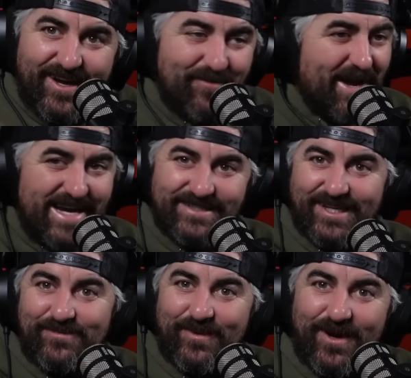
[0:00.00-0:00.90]

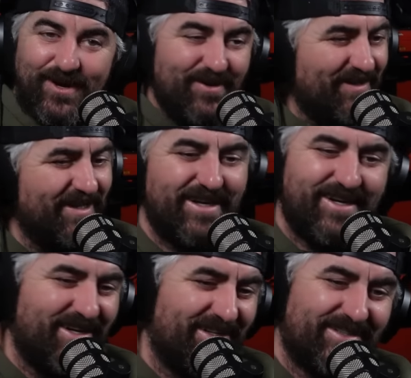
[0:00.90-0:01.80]
amazing, bro.
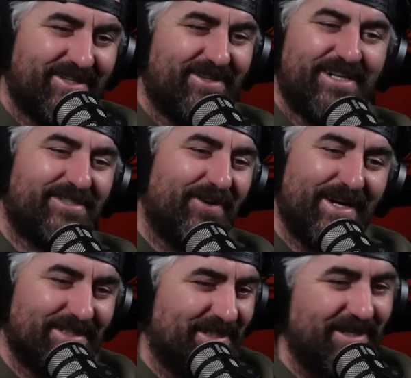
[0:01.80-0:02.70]
Uh, it's a, it's
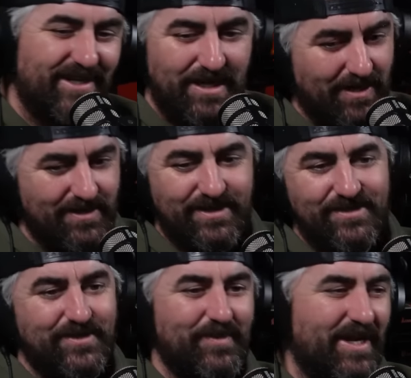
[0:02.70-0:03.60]
crazy. Hardy,
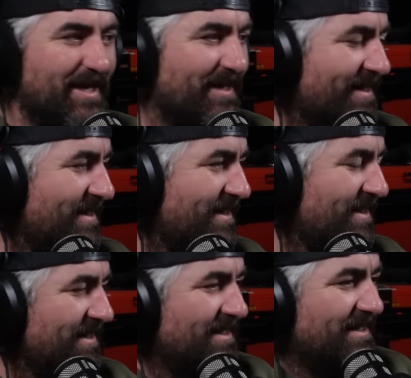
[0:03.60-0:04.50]
you the man.
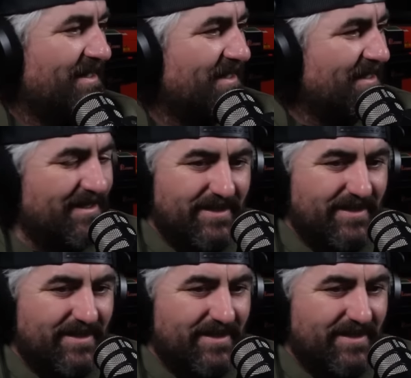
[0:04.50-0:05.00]
The middle